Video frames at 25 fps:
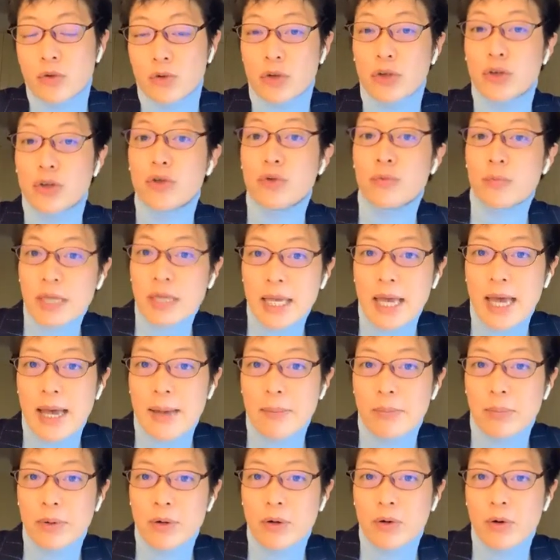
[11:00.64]
or human
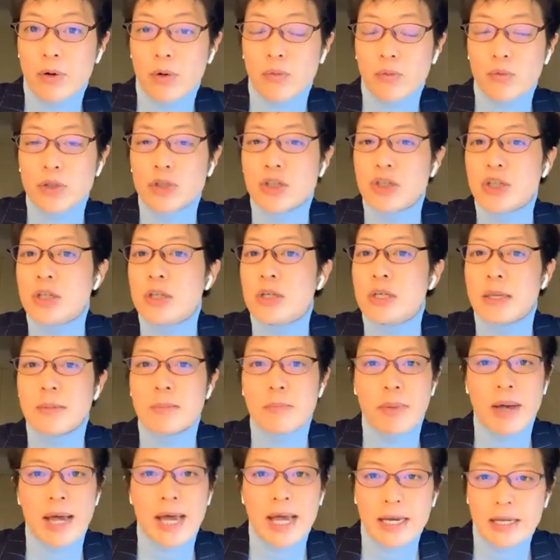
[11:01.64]
capital, which could
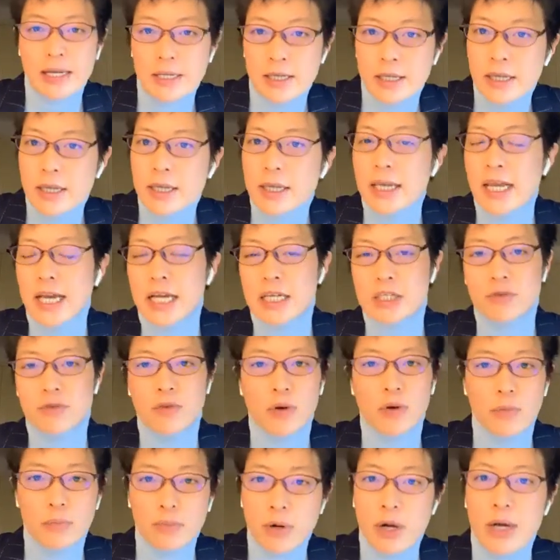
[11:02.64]
impact cash
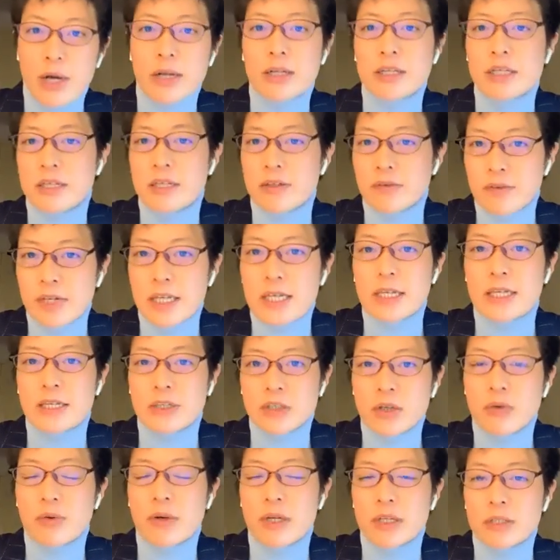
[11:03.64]
flow, productivity,
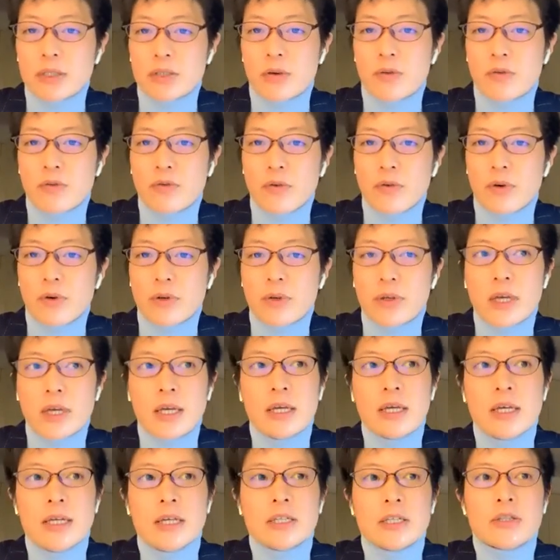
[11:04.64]
so on and so forth.
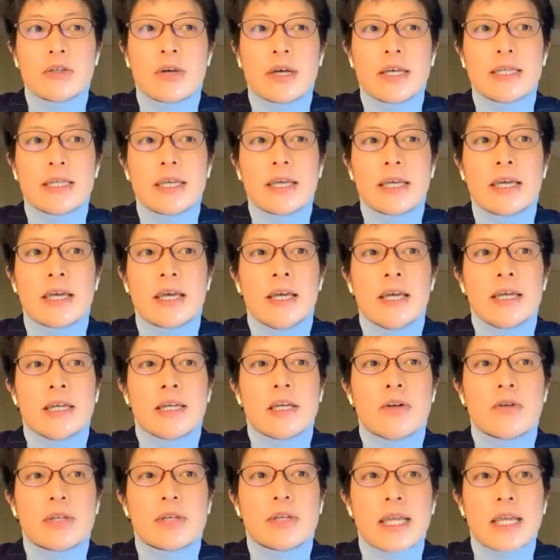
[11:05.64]
So I think,
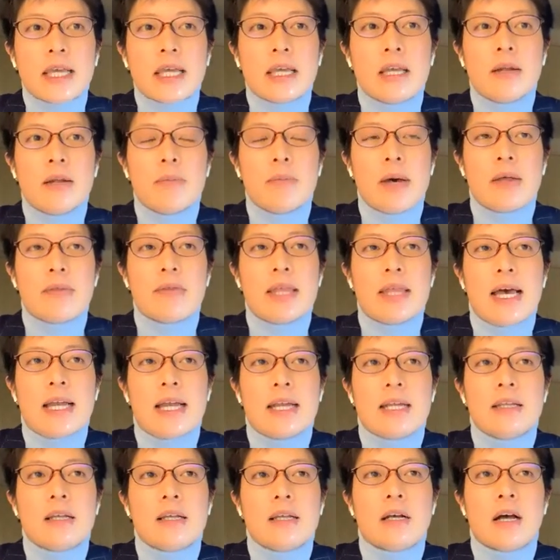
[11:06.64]
thinking about that
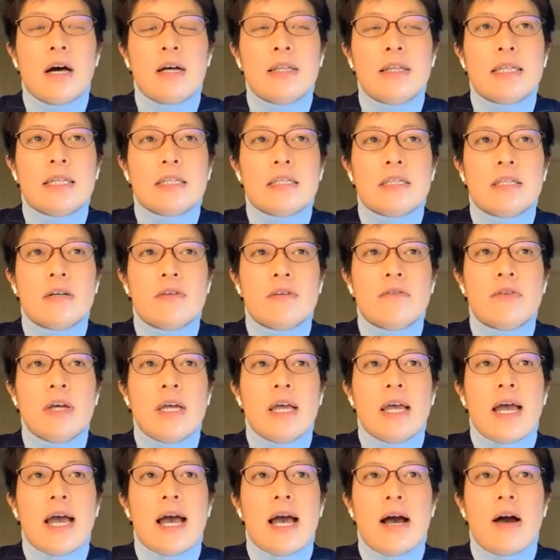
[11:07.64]
in the context of
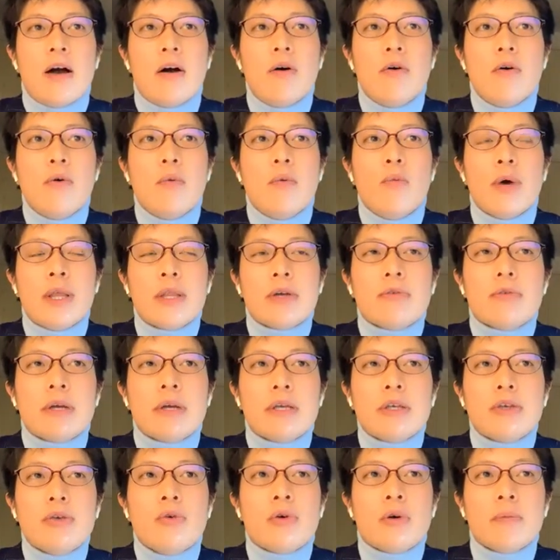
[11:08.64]
whether
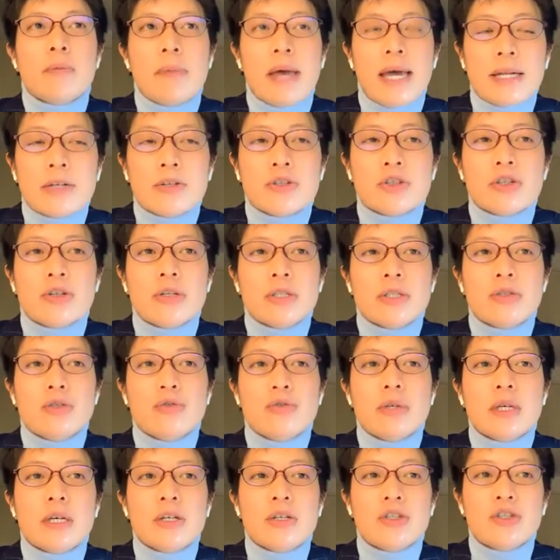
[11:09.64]
your manager is
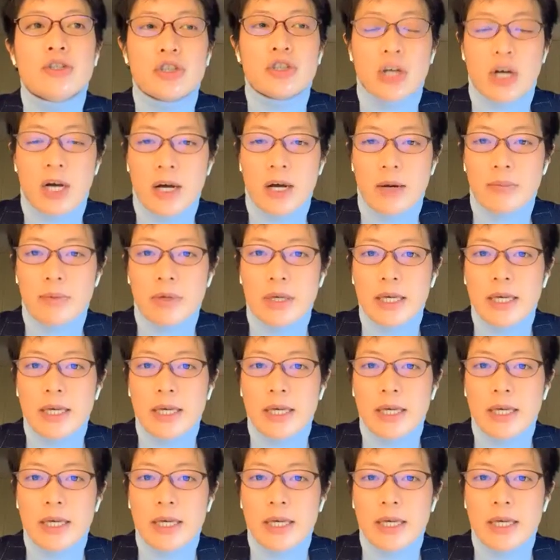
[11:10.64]
doing a good job